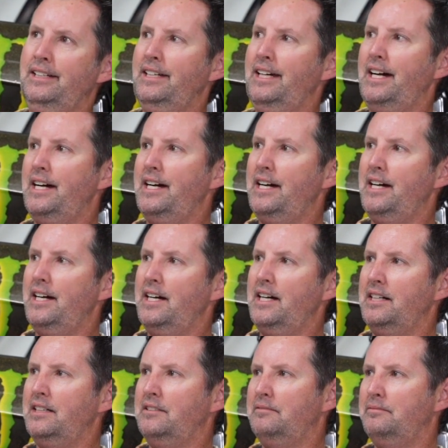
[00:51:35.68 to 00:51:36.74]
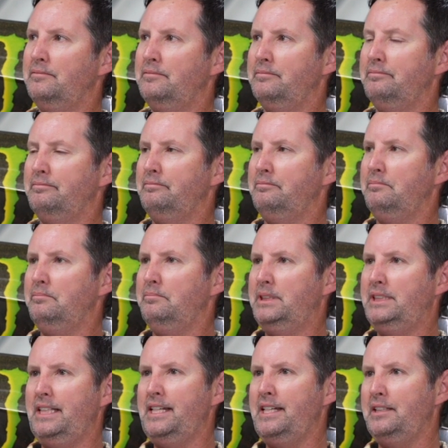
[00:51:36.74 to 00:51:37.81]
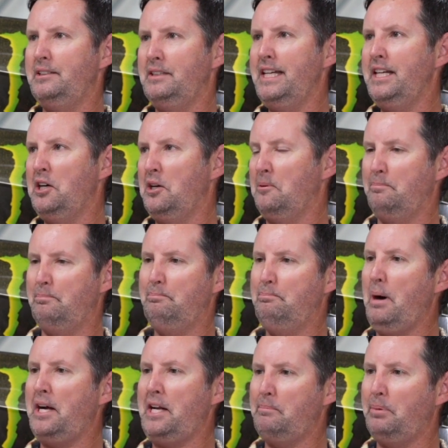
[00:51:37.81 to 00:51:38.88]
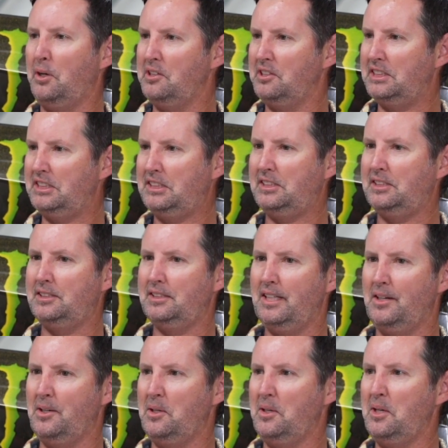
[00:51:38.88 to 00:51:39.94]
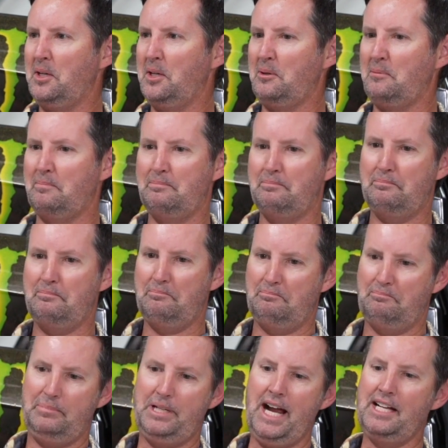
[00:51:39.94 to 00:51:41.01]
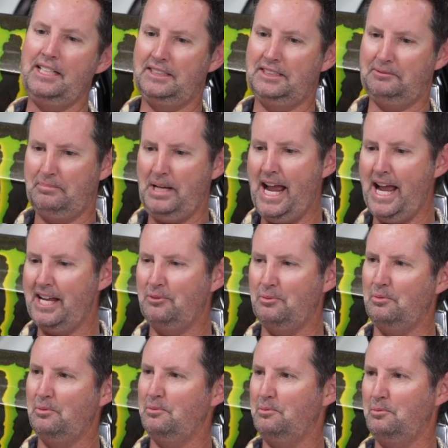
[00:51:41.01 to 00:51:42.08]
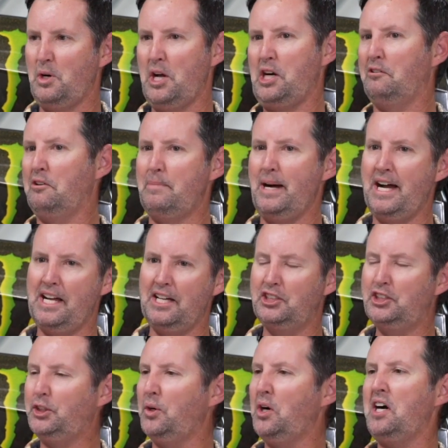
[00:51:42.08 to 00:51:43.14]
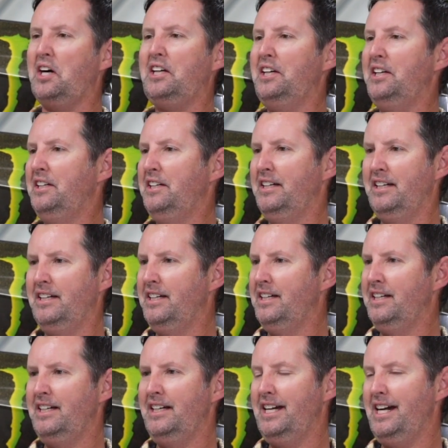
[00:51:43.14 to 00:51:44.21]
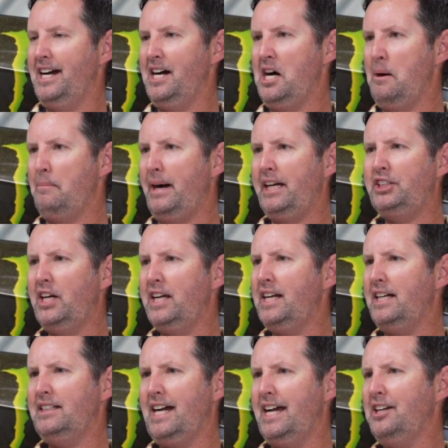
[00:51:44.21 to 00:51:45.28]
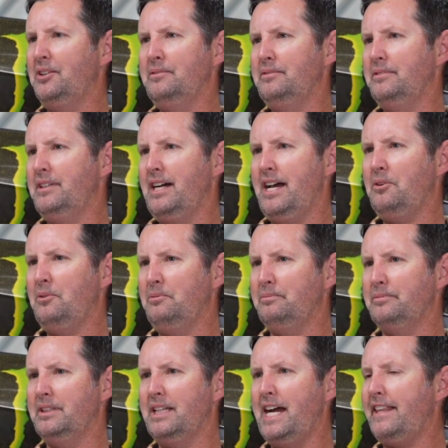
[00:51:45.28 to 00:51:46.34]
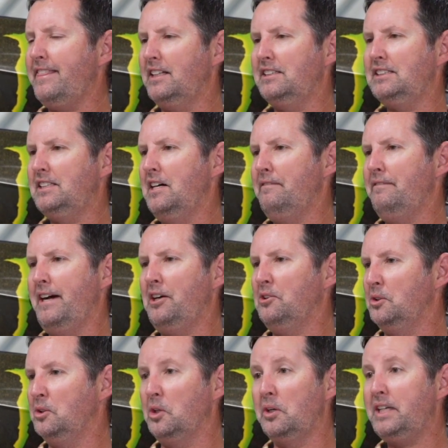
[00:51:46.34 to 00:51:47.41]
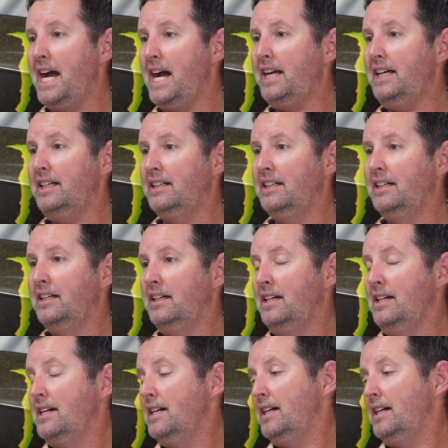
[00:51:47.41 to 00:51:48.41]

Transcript: uh, seeing you know body parts or guy's head run over by a truck. Mm-hmm. Um, I try not. I don't. I don't like that stuff. I don't look at it. Yeah.